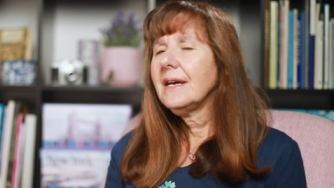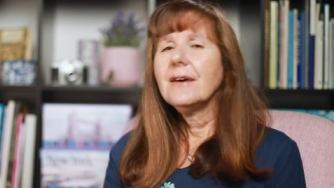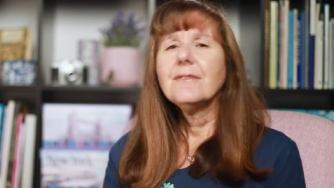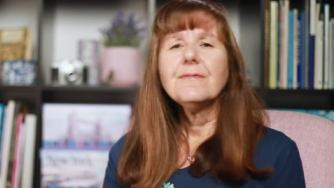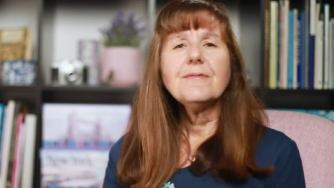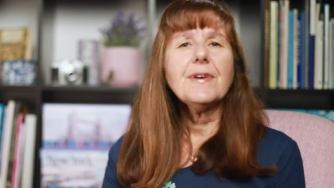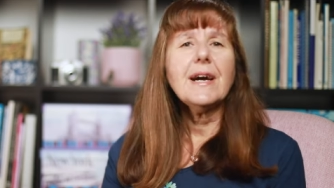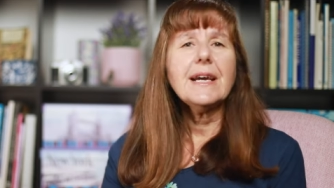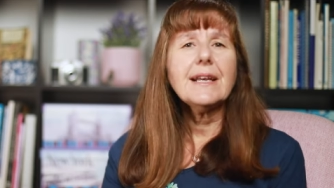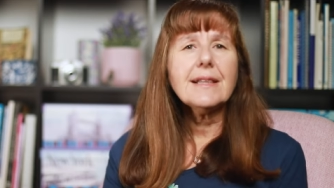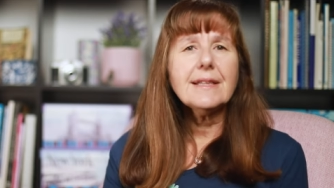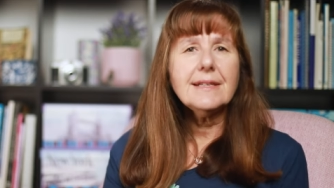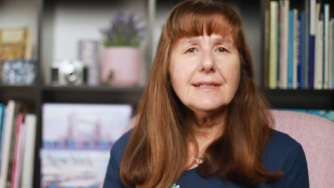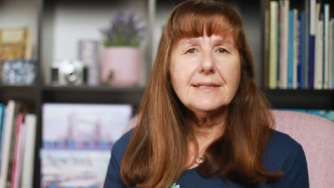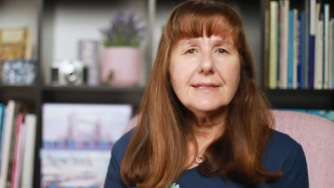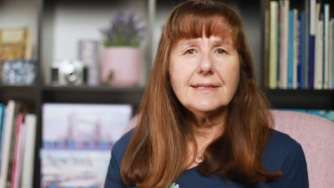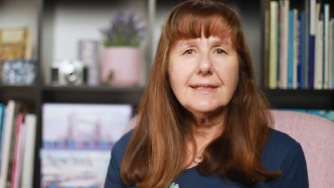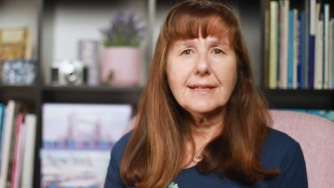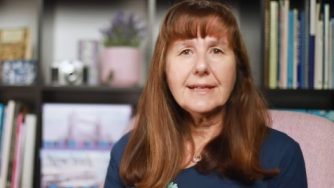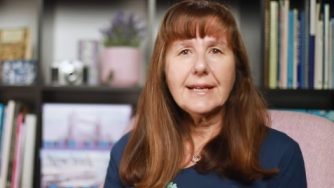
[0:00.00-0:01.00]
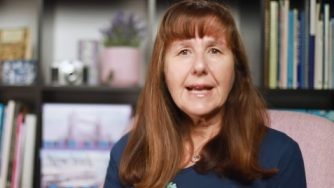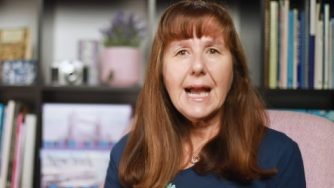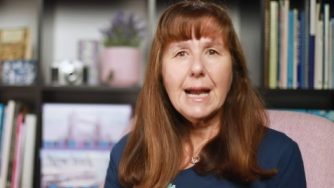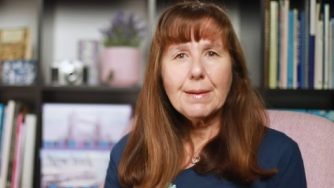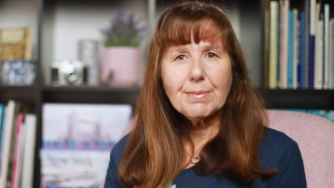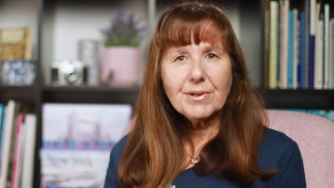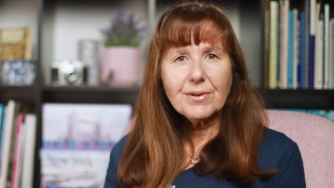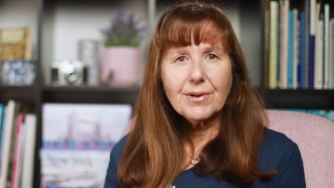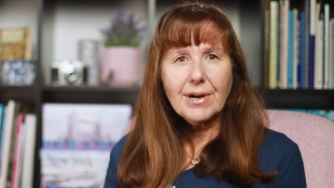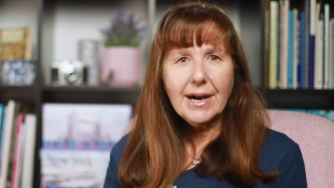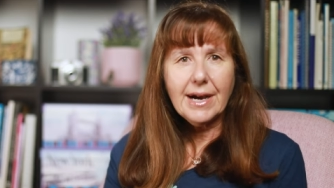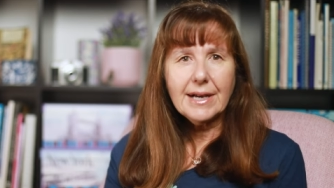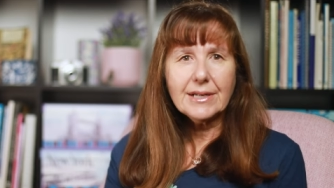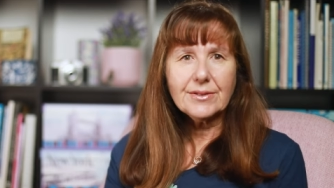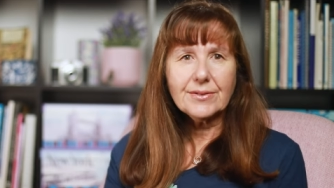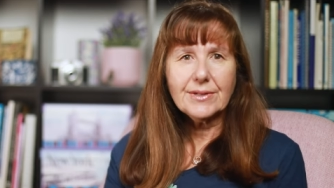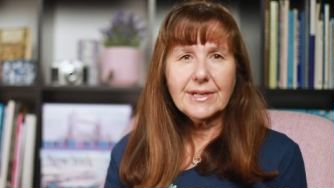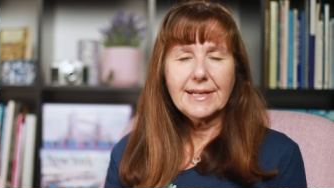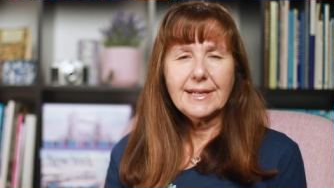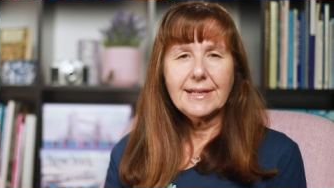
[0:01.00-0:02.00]
fatalistic
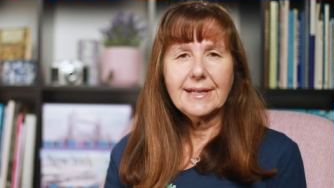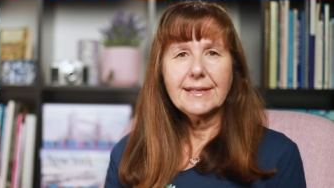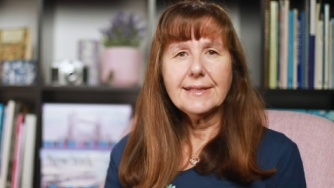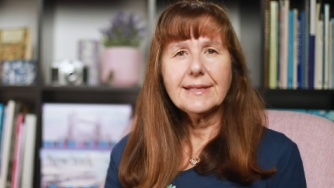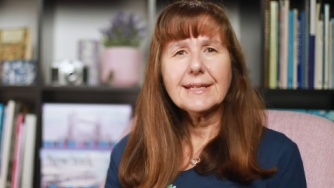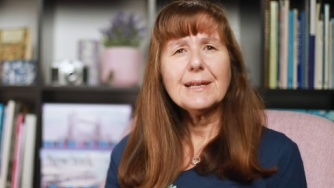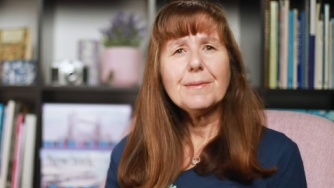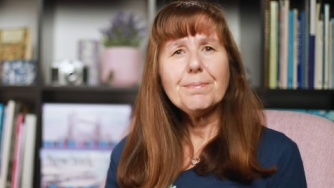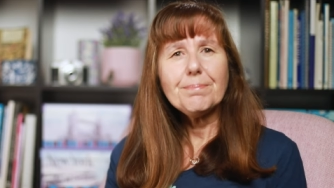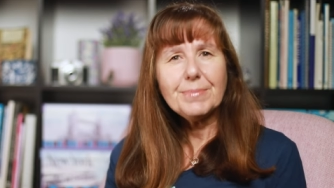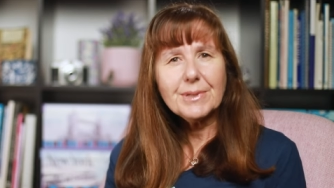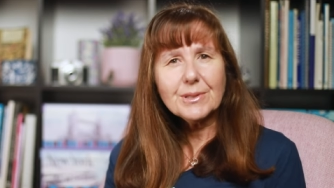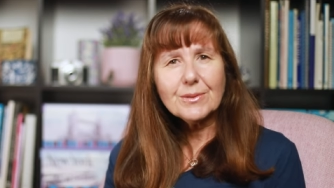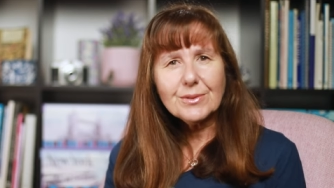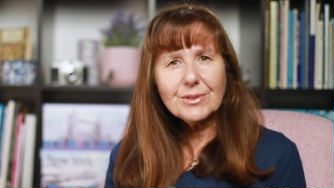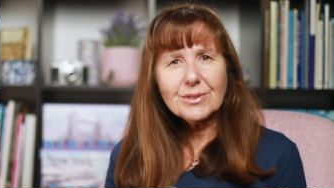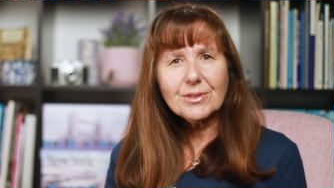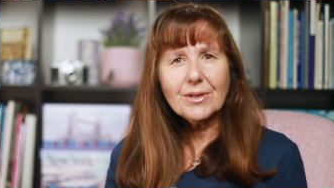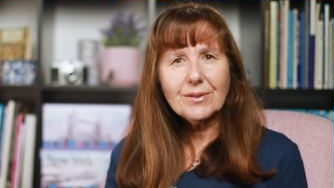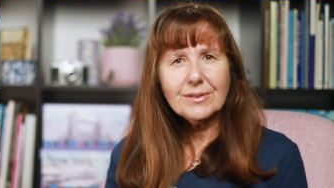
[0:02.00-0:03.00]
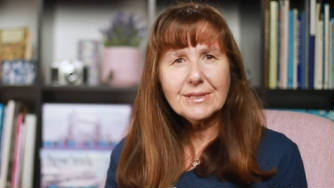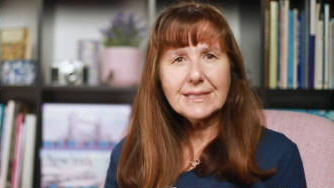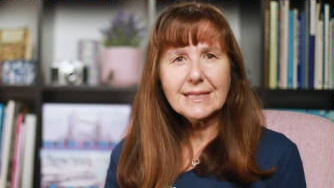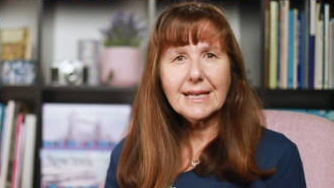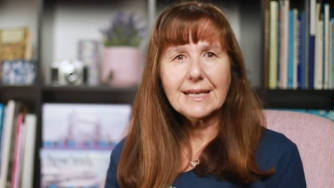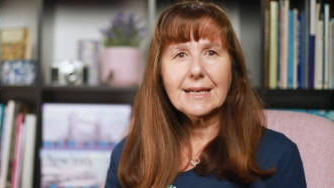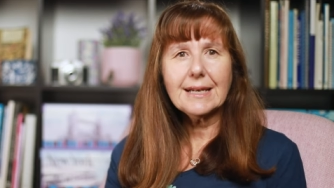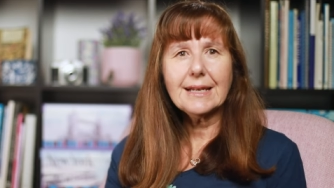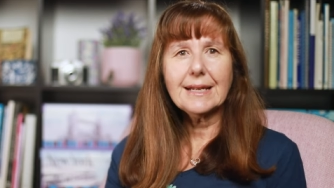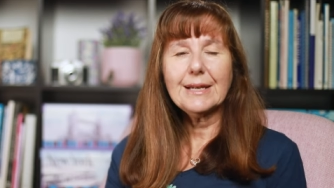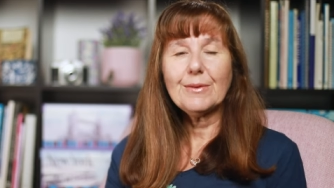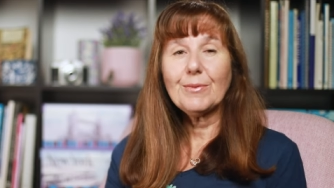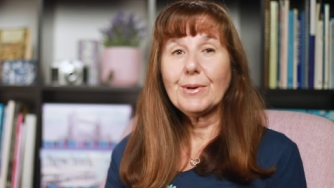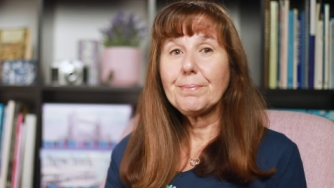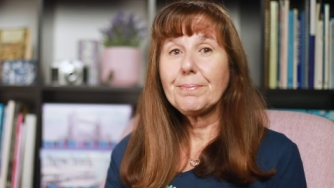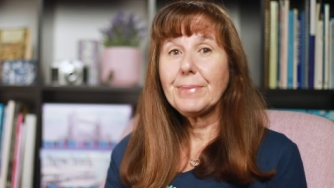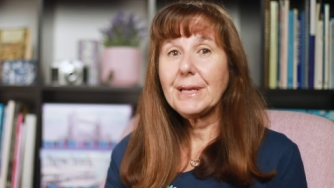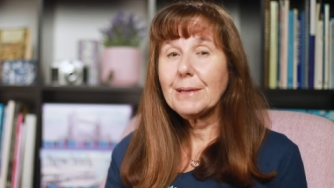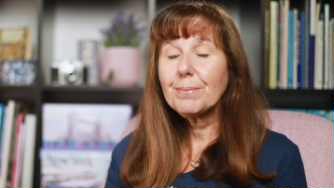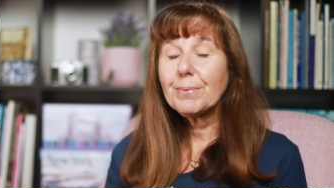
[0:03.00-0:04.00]
camaraderie that can build so suddenly when
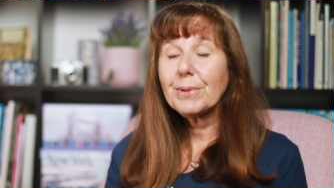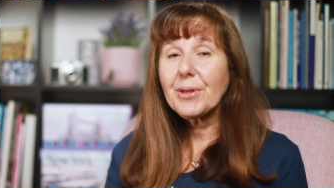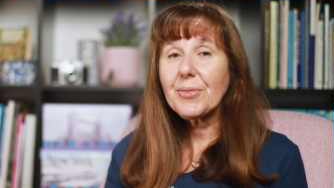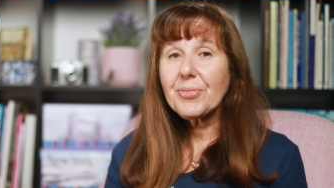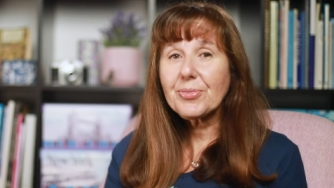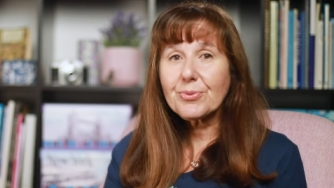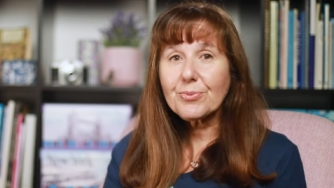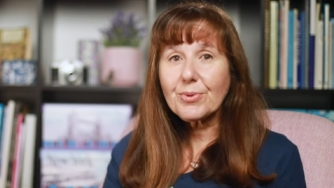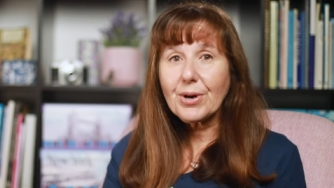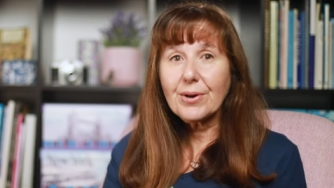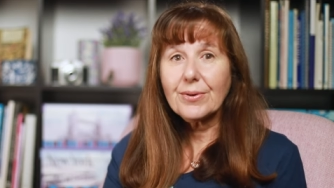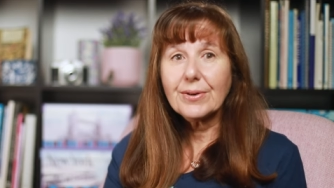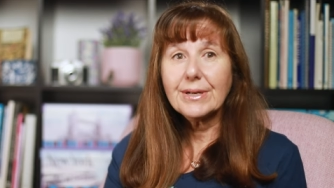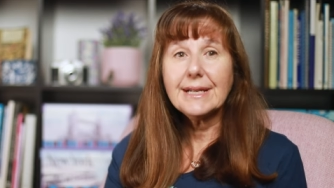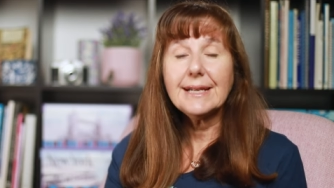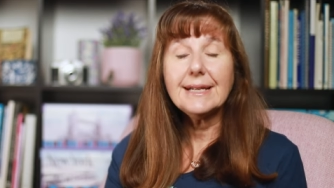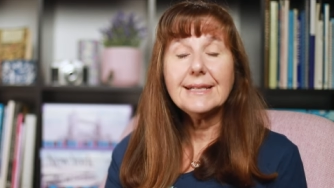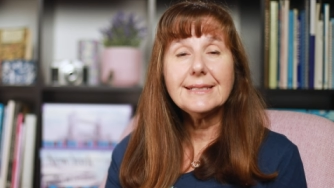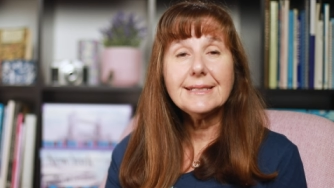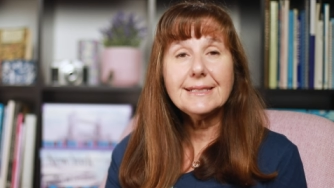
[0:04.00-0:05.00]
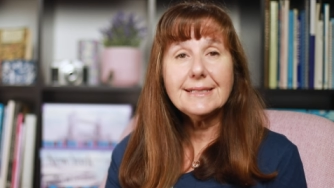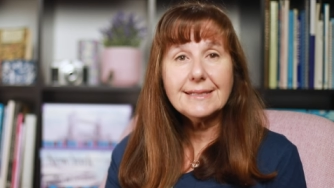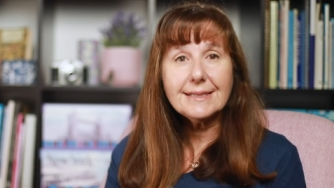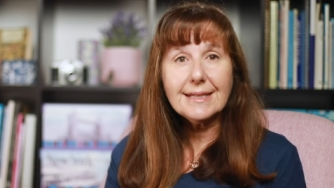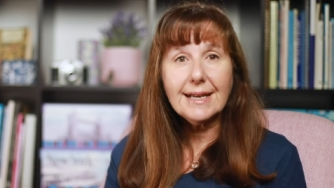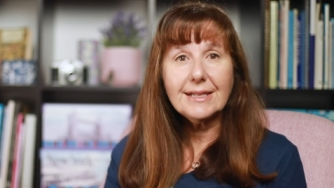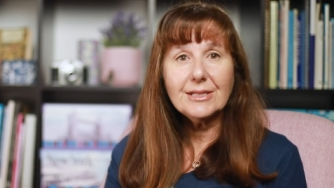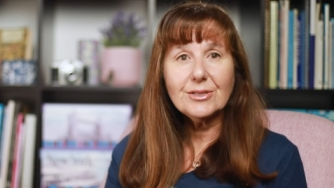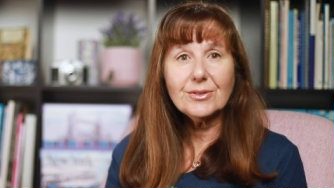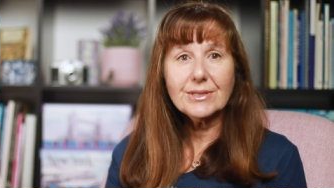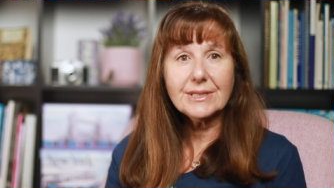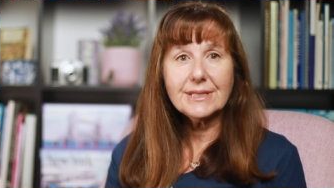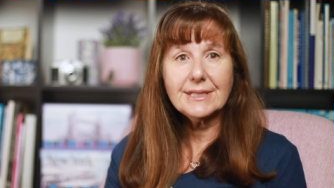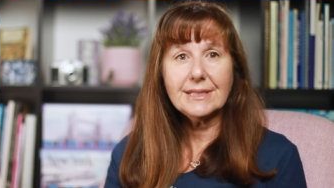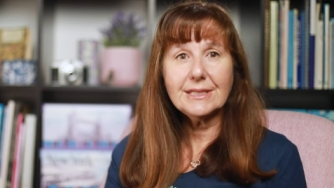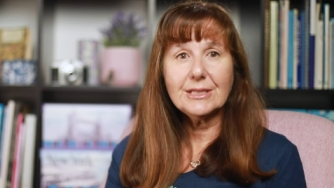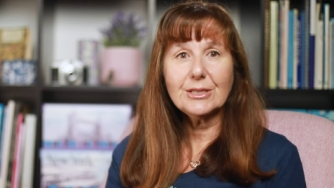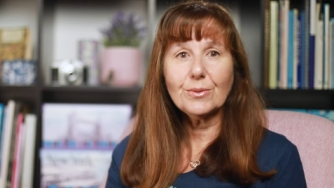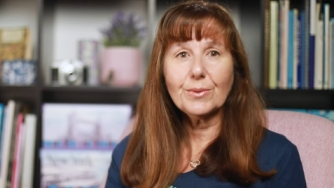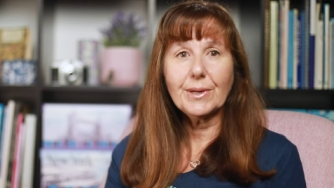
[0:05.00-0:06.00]
people are thrown into dangerous
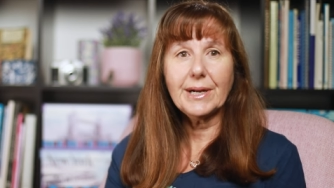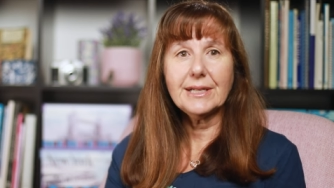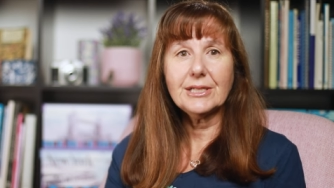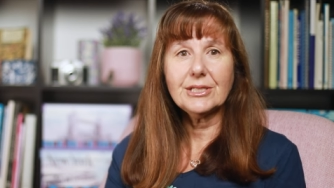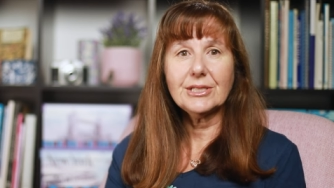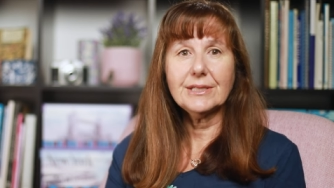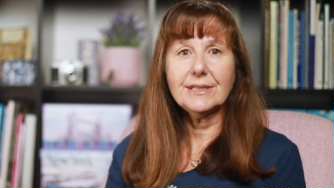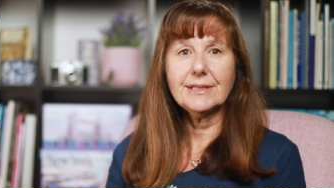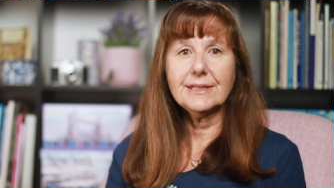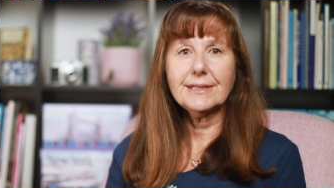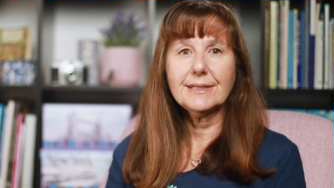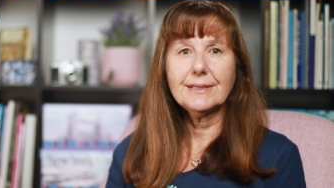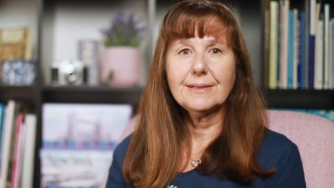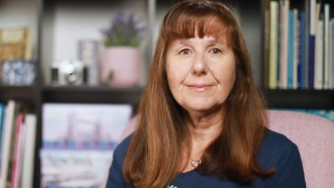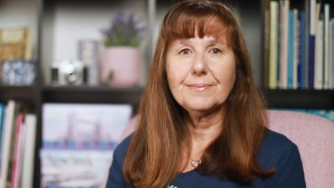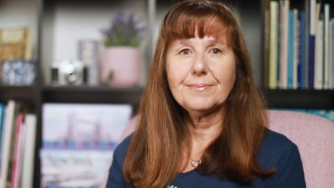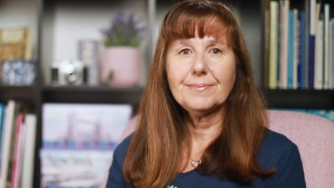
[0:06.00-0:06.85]
situations.